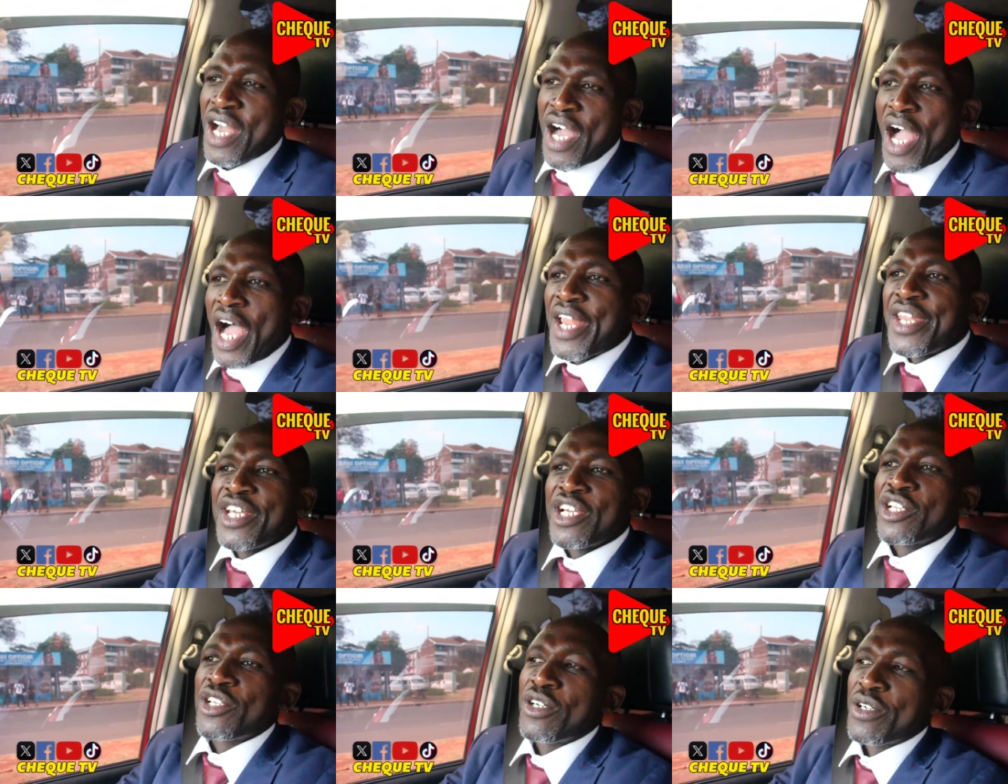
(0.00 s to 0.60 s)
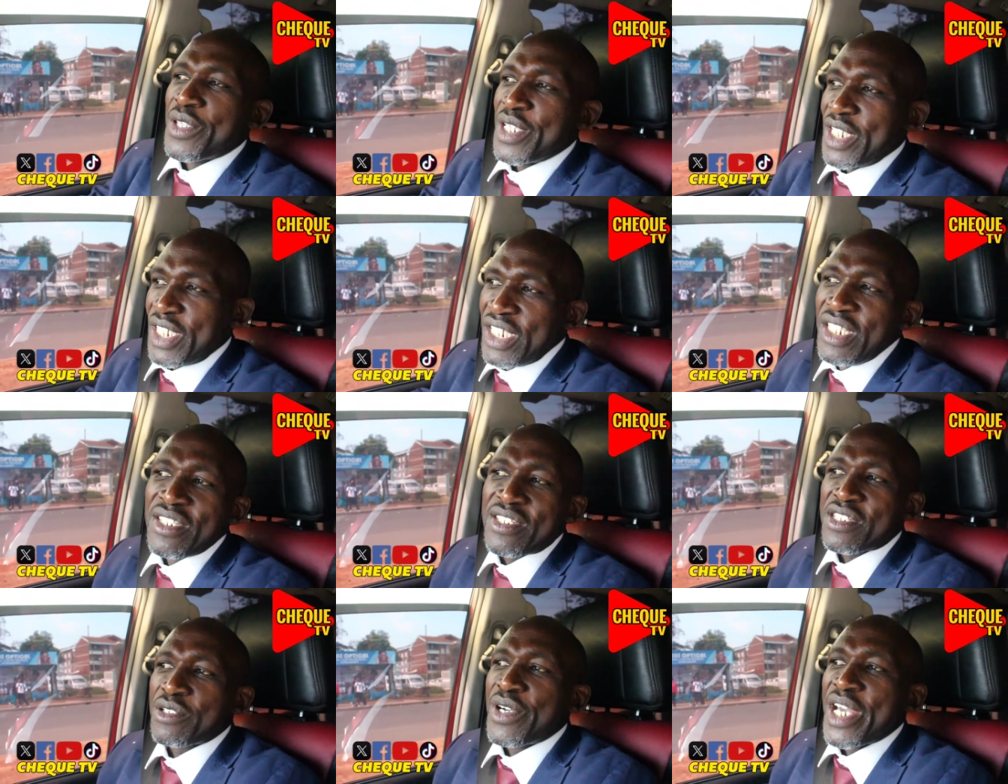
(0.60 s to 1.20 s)
and ignore the
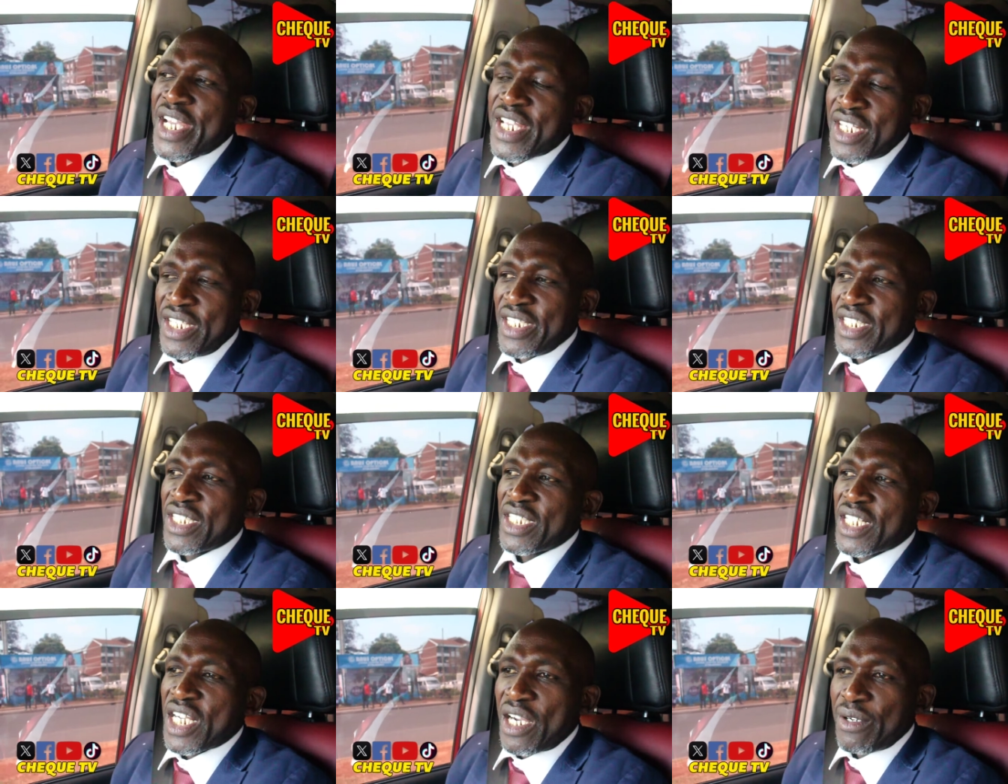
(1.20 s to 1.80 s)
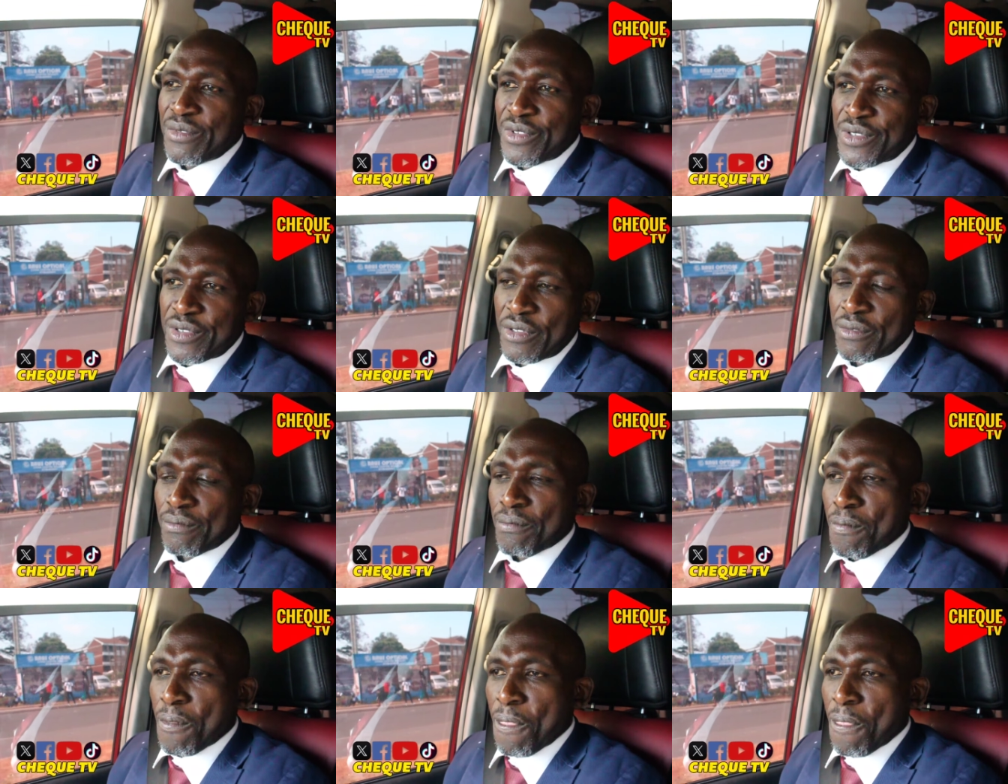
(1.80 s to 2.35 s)
East where Kindiki comes from.